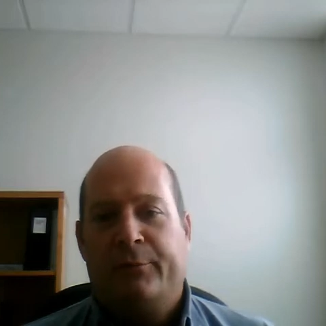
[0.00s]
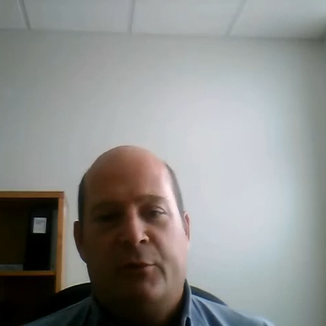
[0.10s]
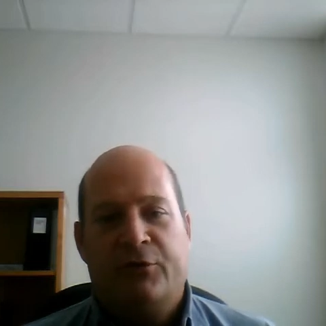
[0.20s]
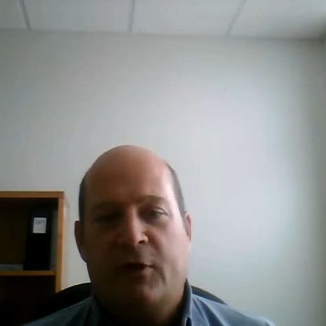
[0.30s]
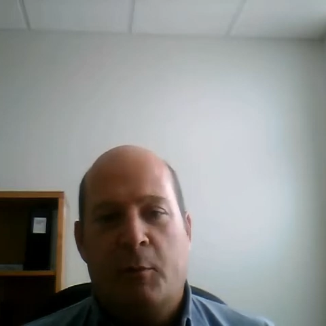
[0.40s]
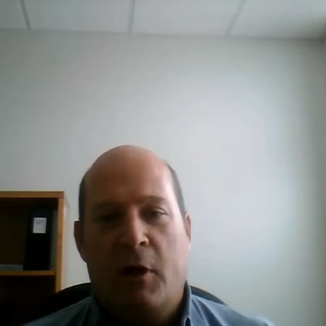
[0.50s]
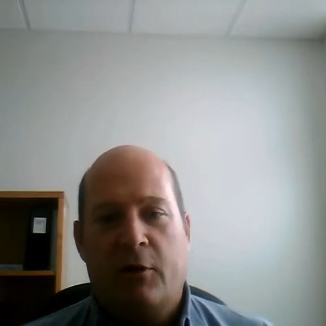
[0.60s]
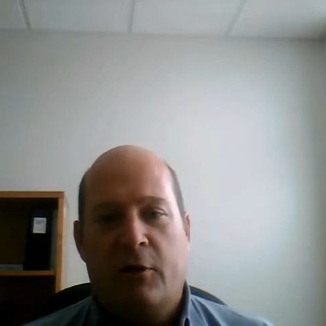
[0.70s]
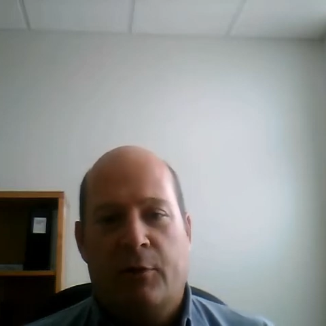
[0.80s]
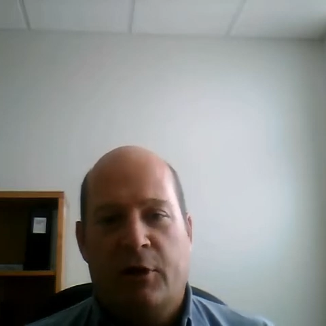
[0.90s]
some
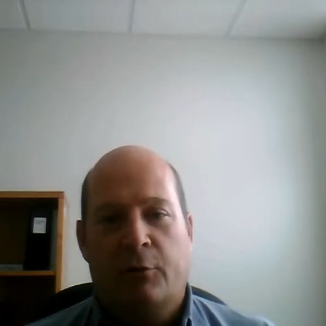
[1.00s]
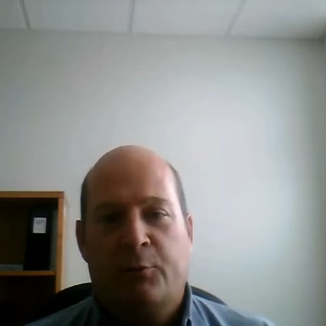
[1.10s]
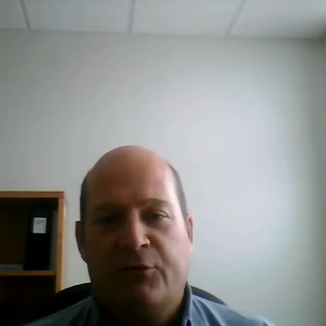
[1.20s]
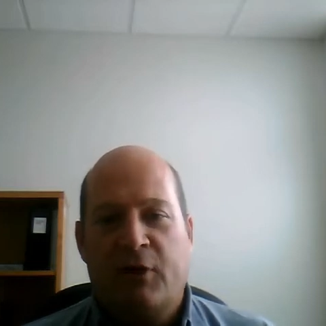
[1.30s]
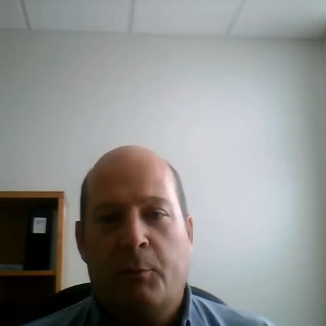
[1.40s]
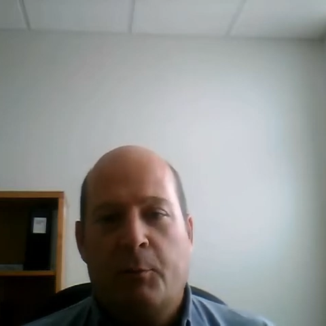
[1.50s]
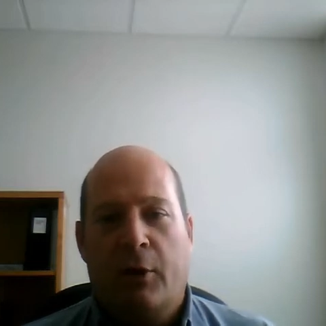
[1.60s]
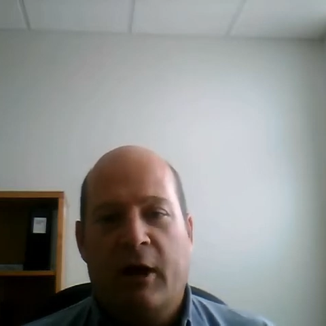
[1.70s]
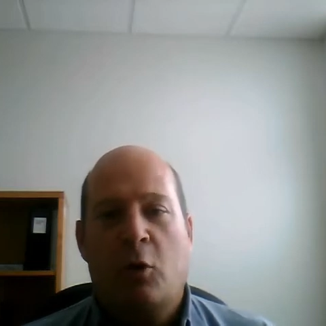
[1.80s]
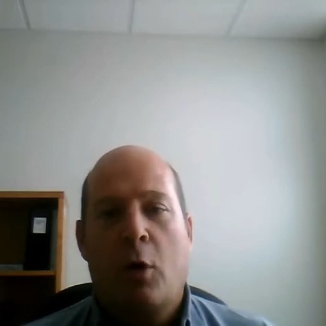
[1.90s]
other
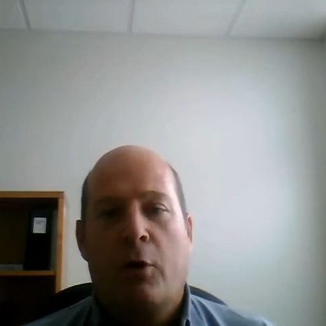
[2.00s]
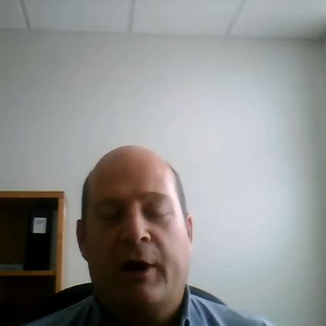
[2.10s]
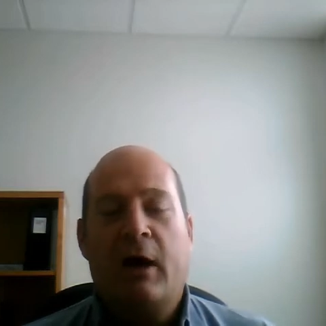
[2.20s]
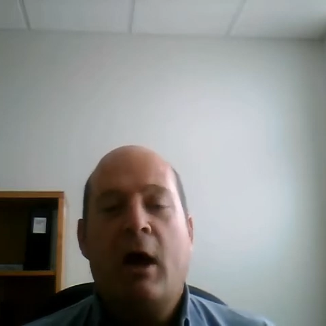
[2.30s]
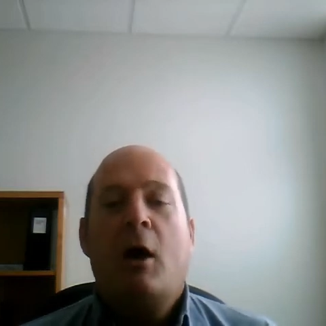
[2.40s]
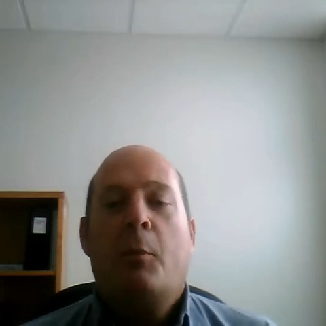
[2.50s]
simple inquiry,